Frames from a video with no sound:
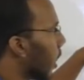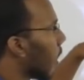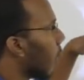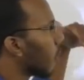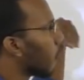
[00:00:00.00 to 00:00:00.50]
and
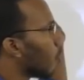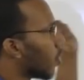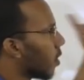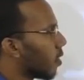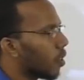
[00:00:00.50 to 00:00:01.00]
other
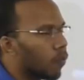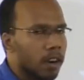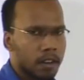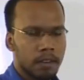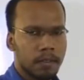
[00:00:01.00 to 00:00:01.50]
pollutants in the
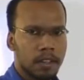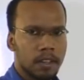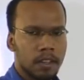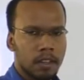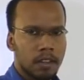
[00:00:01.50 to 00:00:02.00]
water.
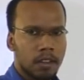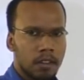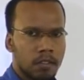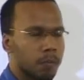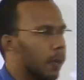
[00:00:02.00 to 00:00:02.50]

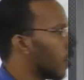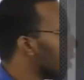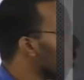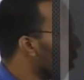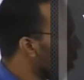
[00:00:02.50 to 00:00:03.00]
So mainly